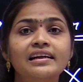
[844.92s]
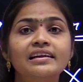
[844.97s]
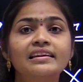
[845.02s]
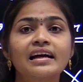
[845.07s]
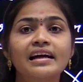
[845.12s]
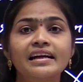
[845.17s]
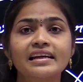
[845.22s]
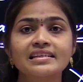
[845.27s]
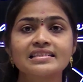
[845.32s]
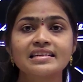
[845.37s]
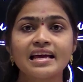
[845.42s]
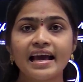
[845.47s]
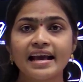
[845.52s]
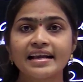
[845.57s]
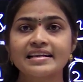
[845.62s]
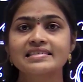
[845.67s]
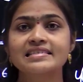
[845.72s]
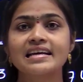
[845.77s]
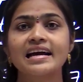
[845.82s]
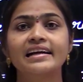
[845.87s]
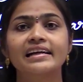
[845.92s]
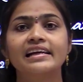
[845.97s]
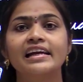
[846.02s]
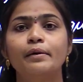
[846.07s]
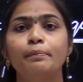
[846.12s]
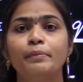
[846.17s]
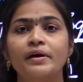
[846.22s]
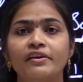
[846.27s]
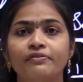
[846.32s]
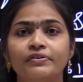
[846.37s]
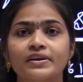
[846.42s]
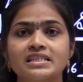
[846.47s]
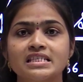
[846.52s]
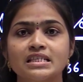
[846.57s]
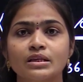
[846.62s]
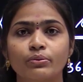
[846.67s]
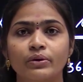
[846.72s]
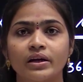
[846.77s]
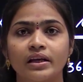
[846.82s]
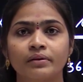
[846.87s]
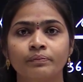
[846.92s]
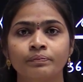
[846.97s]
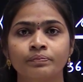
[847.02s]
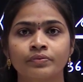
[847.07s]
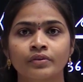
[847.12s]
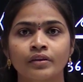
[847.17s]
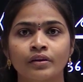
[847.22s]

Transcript: that that is exactly a perfect square